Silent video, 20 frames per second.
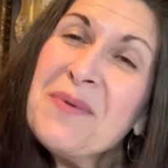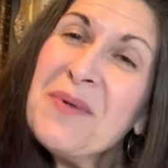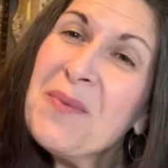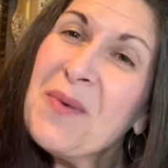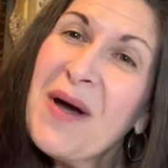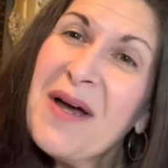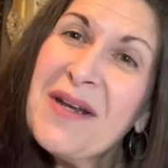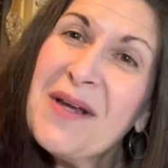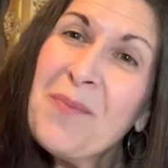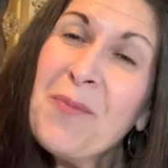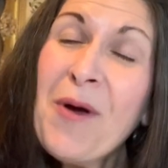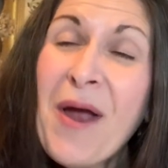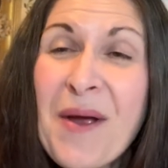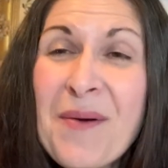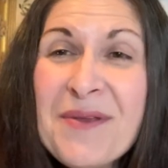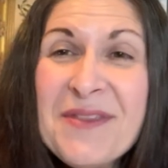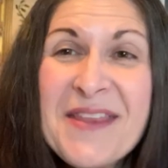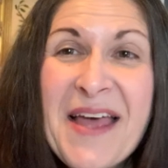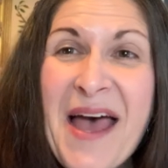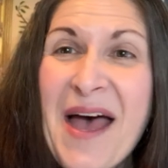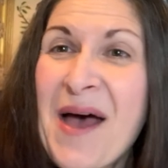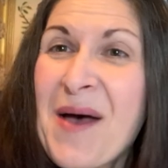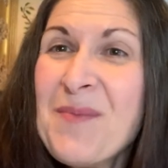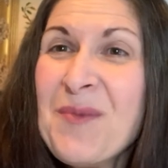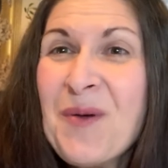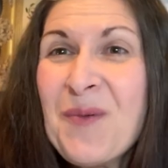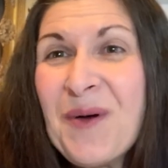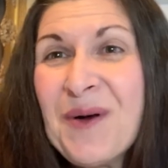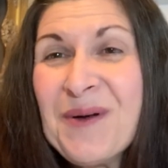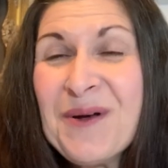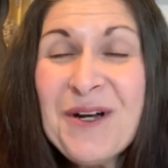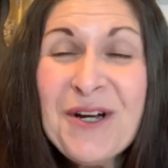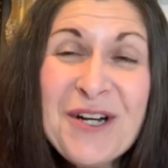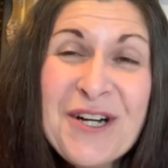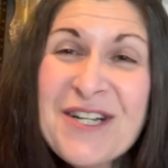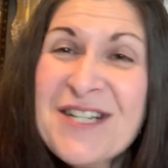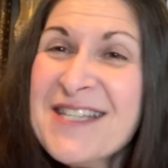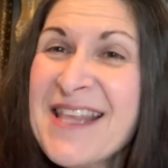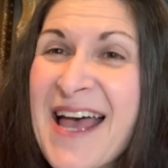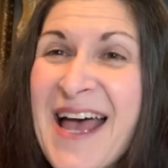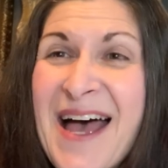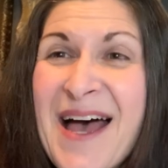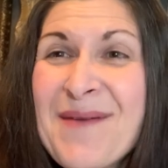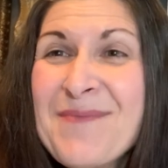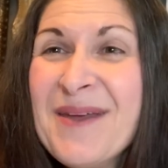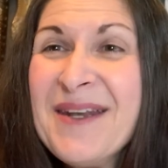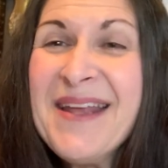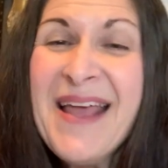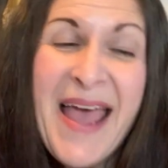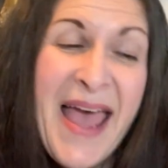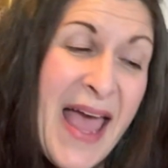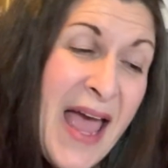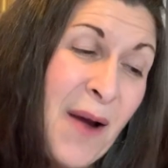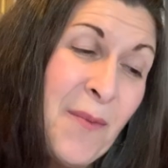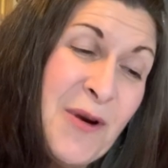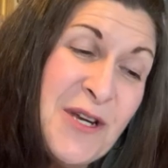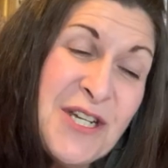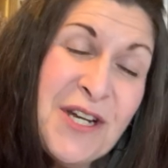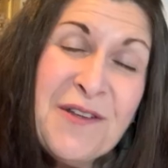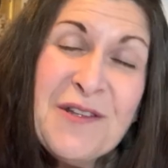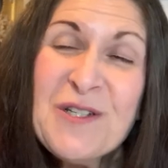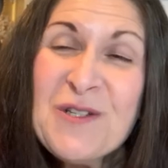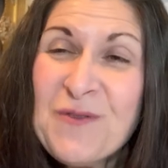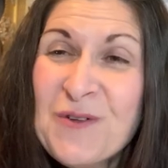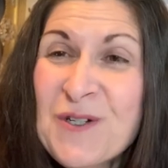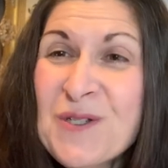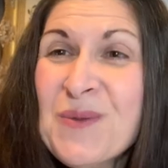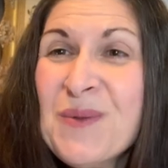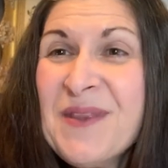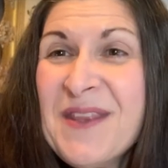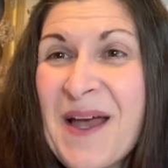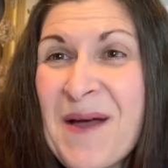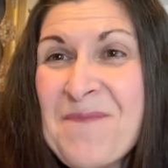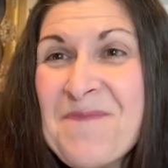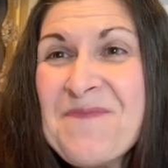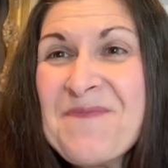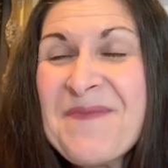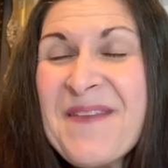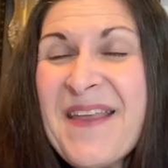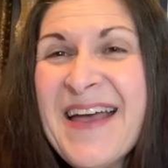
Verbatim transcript: We want to pray with them. We want to encourage them. And, and we share this verse with them.